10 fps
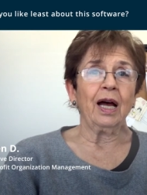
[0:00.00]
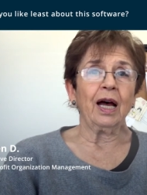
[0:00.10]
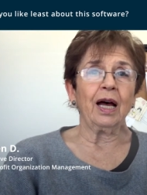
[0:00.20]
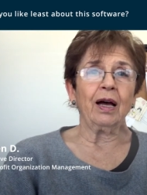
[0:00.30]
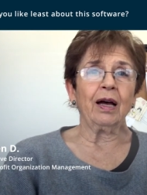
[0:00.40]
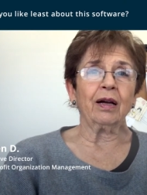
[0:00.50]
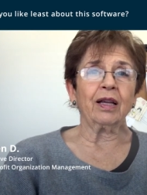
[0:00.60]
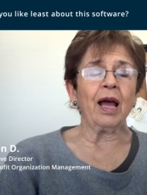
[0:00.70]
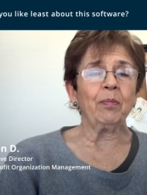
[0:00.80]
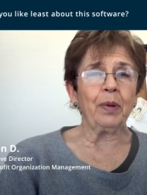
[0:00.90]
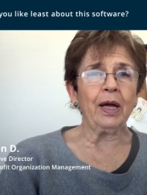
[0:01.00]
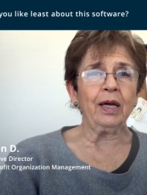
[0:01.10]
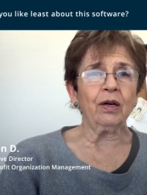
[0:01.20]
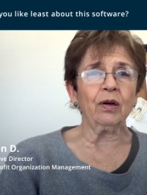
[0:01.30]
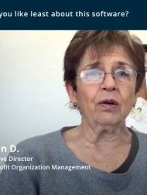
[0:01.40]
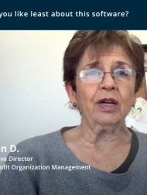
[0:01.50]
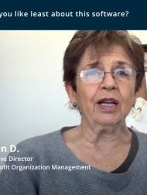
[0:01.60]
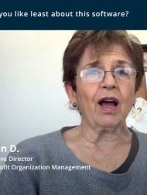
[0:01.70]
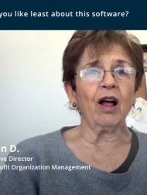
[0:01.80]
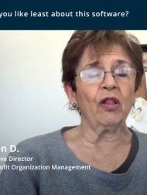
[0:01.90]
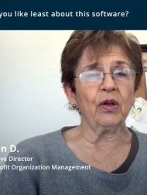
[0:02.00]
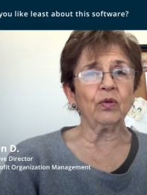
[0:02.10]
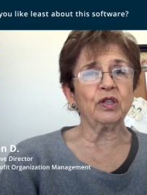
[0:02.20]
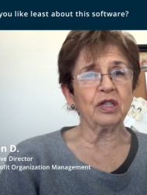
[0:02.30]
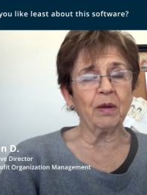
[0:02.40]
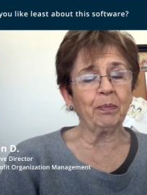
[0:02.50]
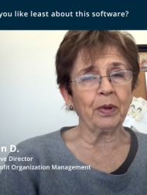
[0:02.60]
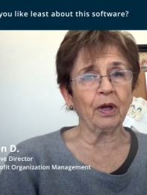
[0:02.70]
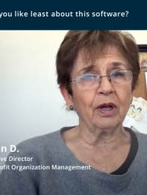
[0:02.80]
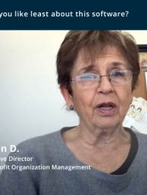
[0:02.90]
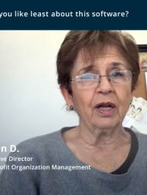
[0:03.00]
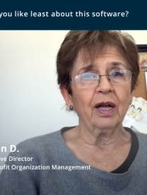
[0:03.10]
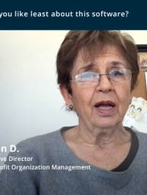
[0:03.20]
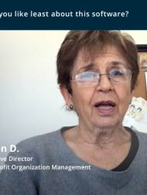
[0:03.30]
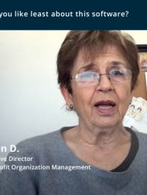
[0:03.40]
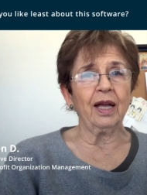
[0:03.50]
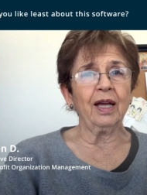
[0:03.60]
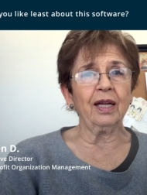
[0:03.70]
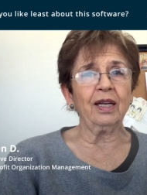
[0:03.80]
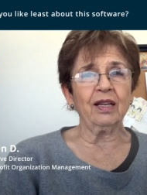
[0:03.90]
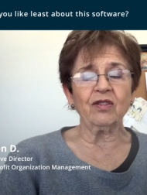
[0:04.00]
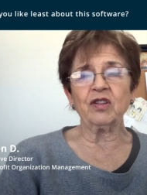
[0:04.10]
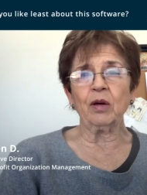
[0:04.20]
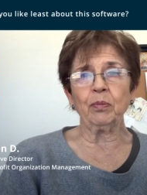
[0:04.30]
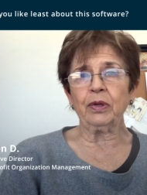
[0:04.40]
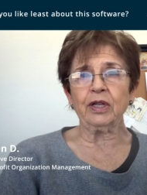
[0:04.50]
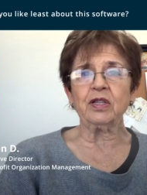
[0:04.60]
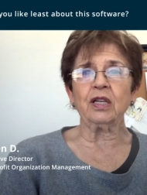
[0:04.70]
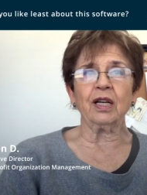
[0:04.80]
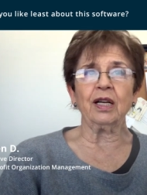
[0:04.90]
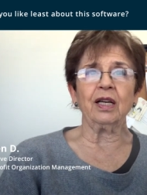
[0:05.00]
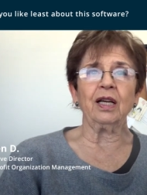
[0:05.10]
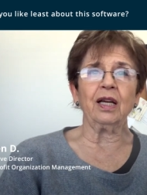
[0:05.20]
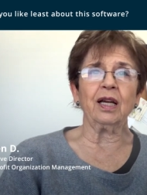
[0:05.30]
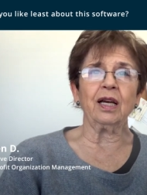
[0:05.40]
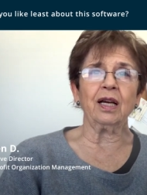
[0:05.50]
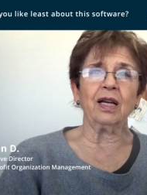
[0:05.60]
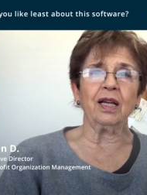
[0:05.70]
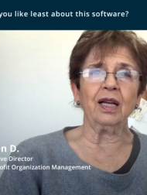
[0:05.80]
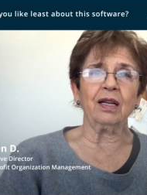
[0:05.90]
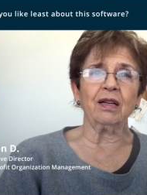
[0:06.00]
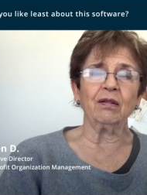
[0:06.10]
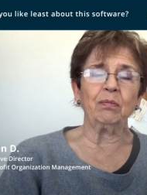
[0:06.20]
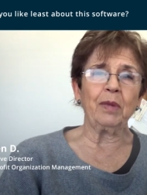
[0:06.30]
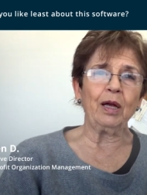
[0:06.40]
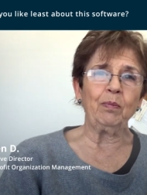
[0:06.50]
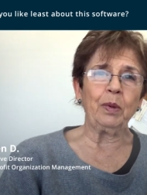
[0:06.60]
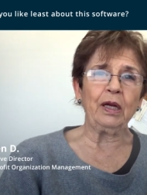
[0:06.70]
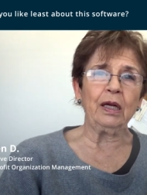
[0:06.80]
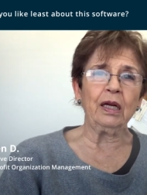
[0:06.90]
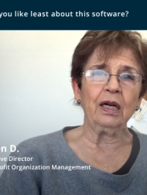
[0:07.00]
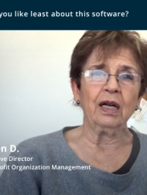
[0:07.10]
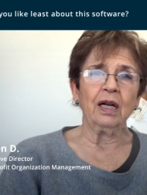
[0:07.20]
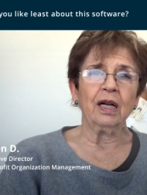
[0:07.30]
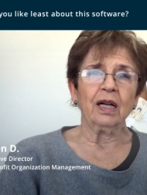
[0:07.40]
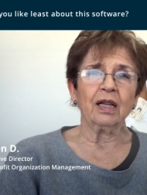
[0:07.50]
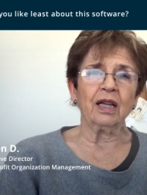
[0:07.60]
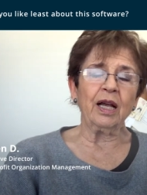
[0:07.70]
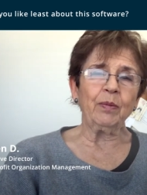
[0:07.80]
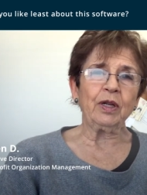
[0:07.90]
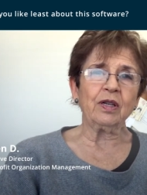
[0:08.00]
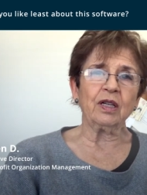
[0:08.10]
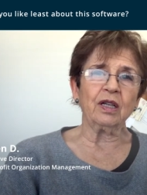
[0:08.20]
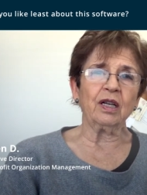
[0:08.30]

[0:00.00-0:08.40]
Uh, Campaigner, although simple in its simplicity, uh, it may be limited